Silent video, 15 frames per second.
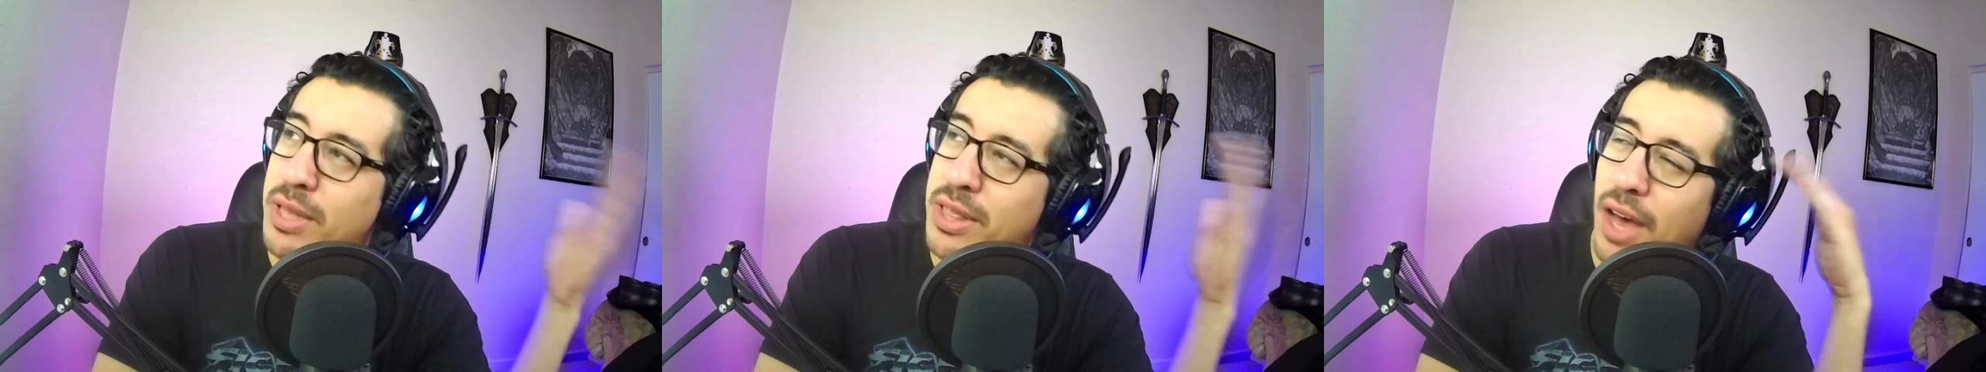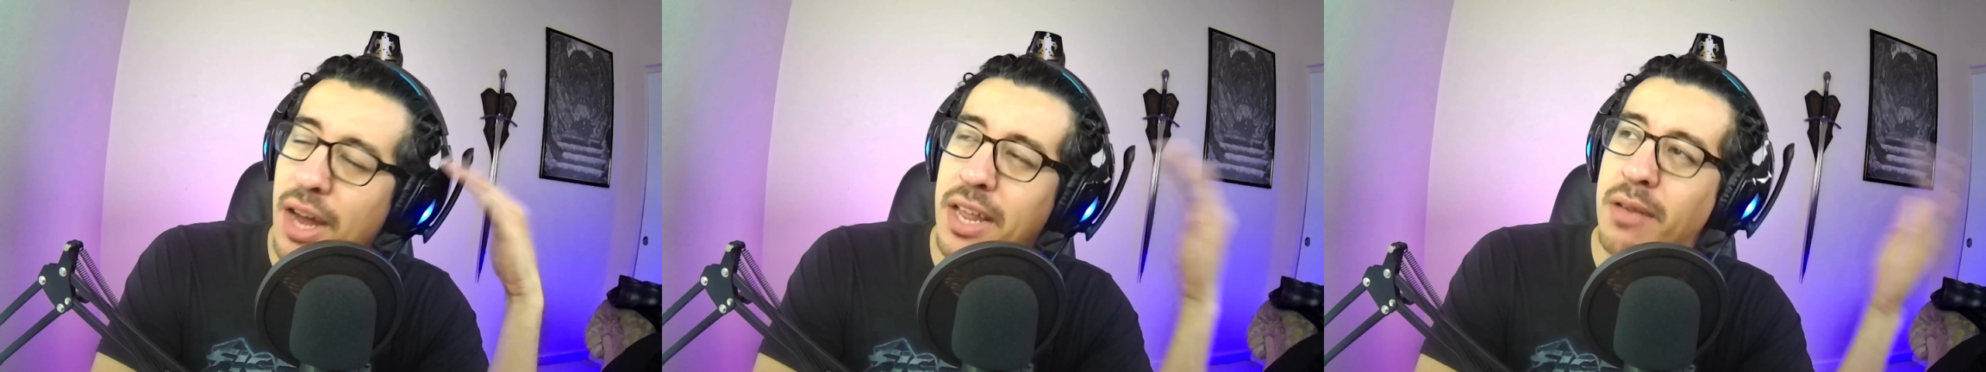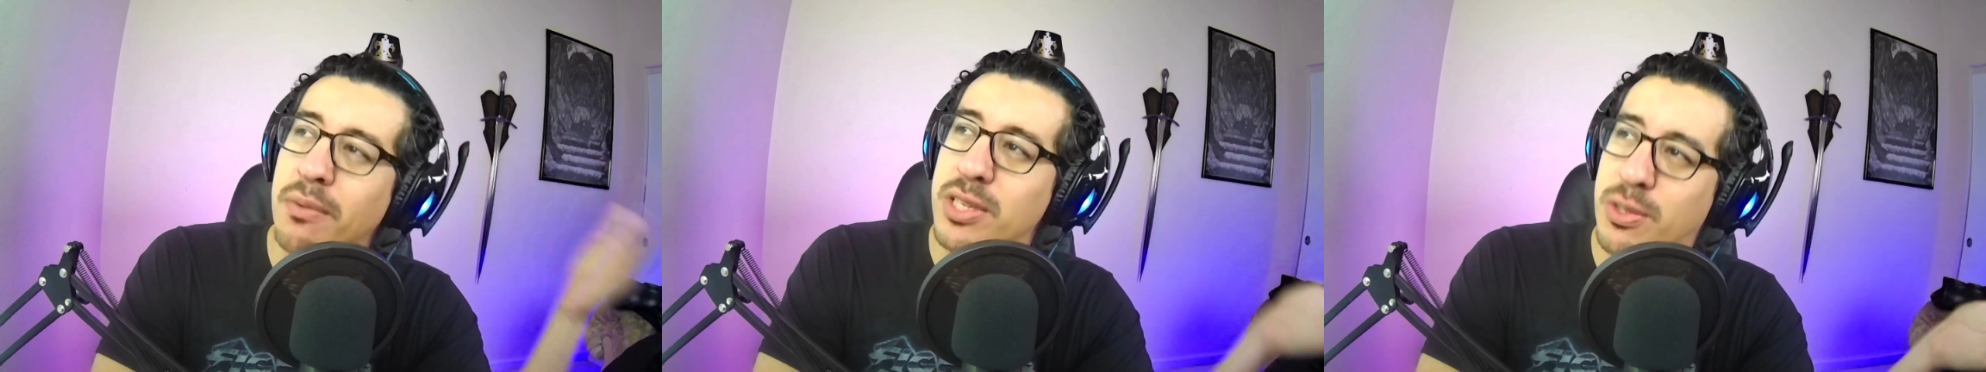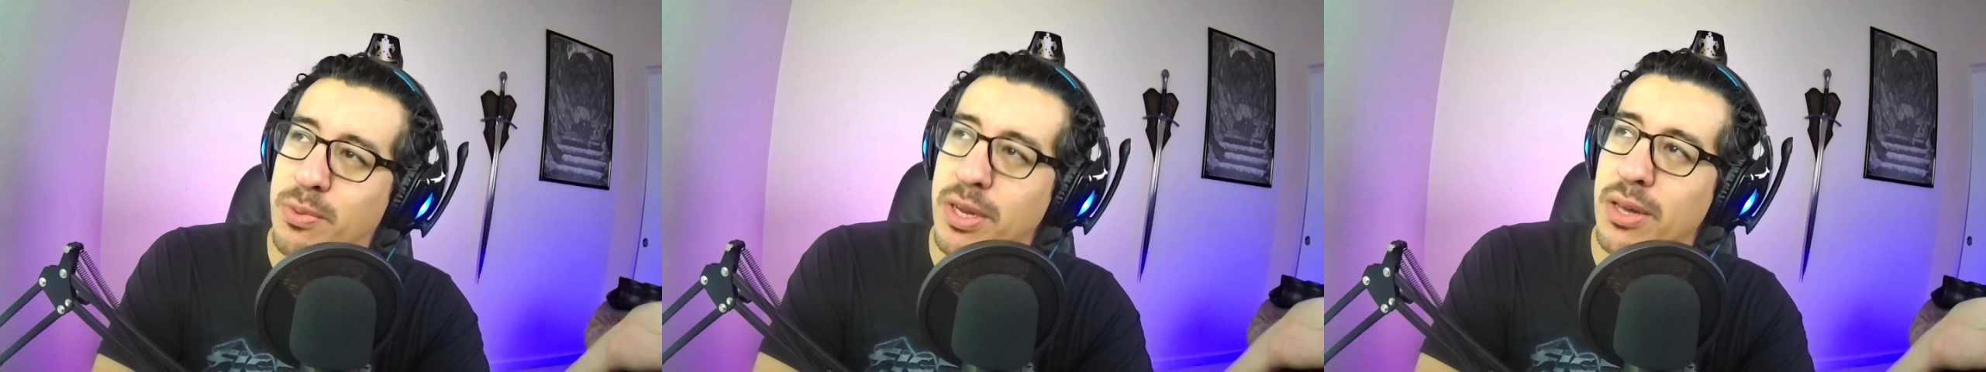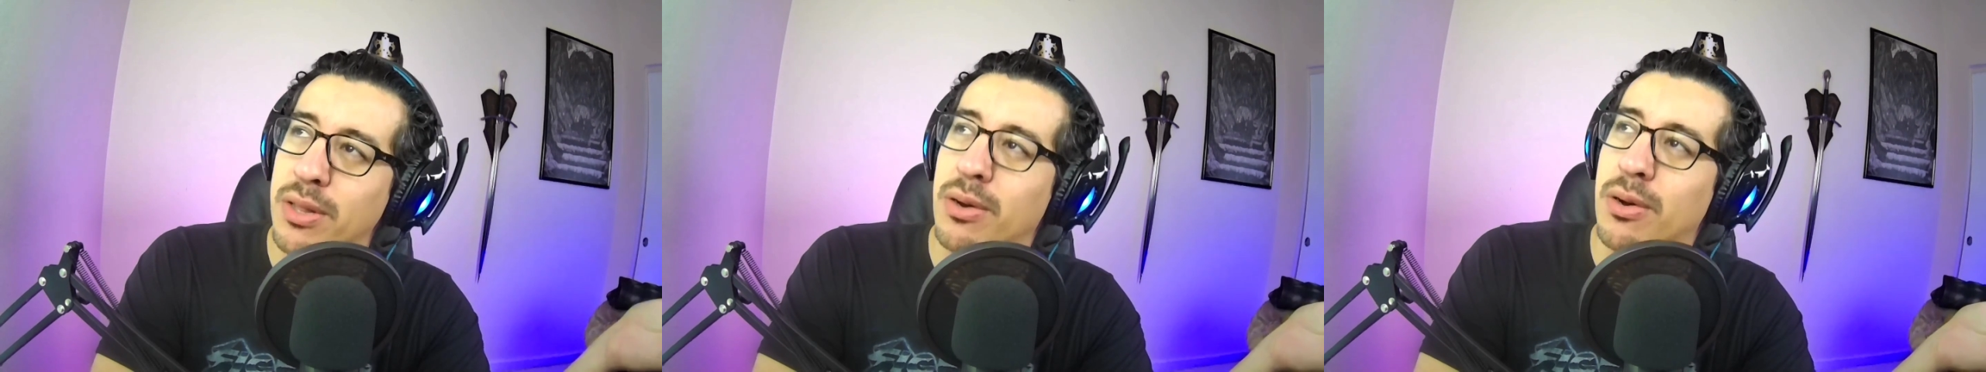thought he was
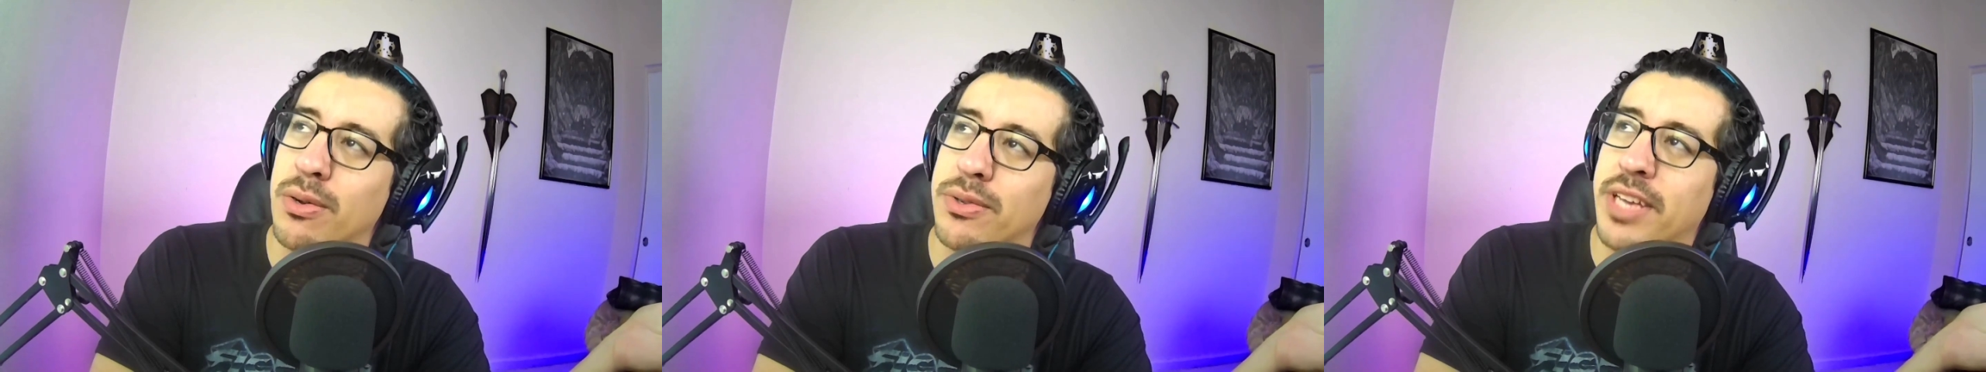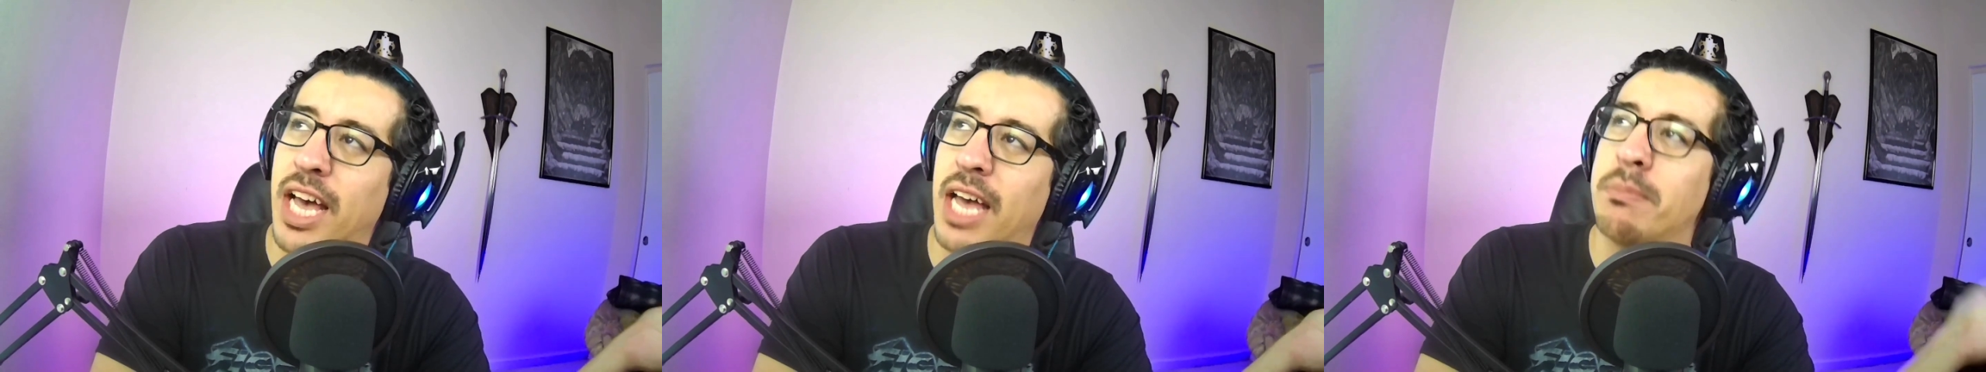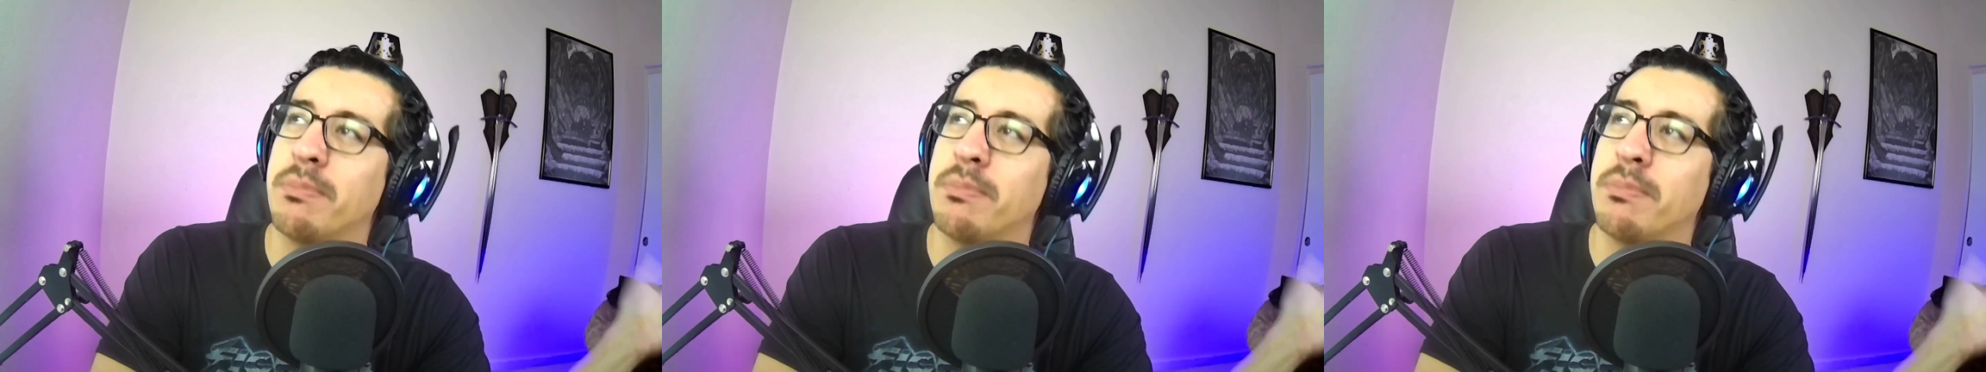real the whole time,